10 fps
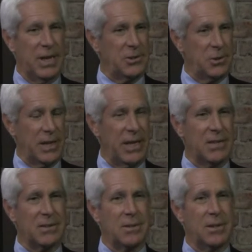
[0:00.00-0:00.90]
natural
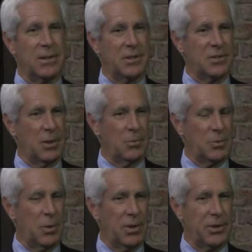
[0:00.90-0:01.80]
gas to some
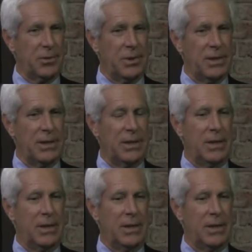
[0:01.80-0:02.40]
small degree.